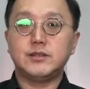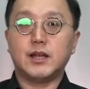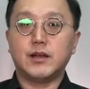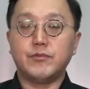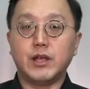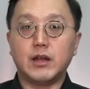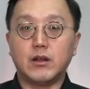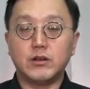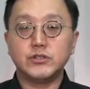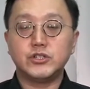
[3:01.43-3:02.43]
that we are
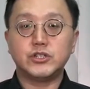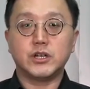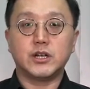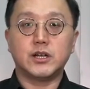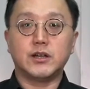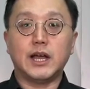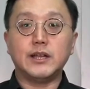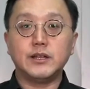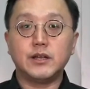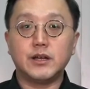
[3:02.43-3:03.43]
launched
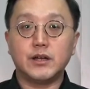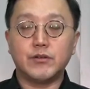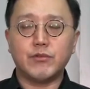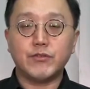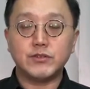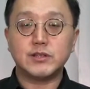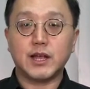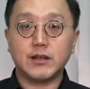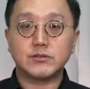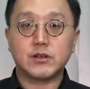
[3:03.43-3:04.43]
under the Raffles
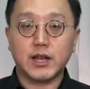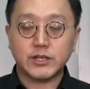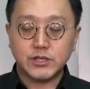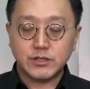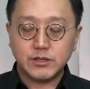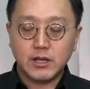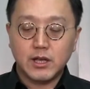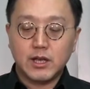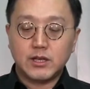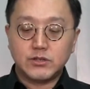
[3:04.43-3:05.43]
Lighthouse collection.
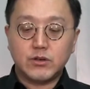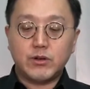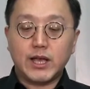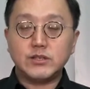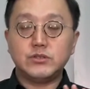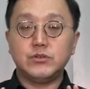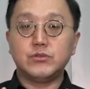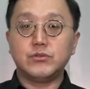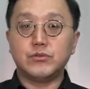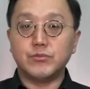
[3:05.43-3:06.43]
So as
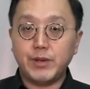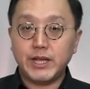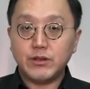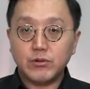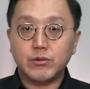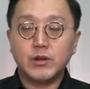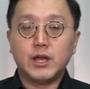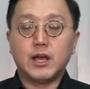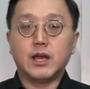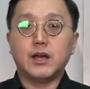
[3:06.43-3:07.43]
you may know,
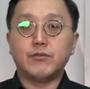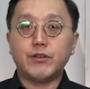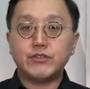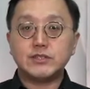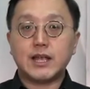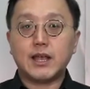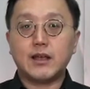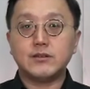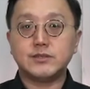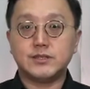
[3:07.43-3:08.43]
Raffles
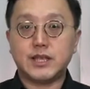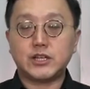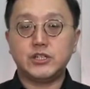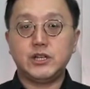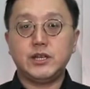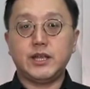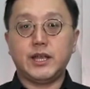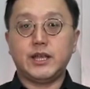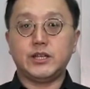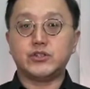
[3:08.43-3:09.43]
Lighthouse is actually
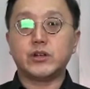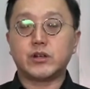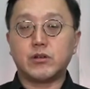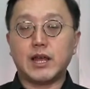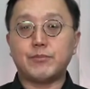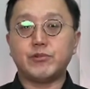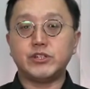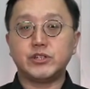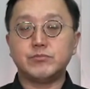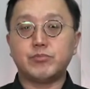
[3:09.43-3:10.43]
a joint
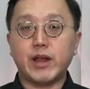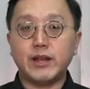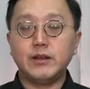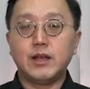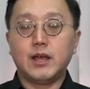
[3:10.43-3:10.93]
collaboration brand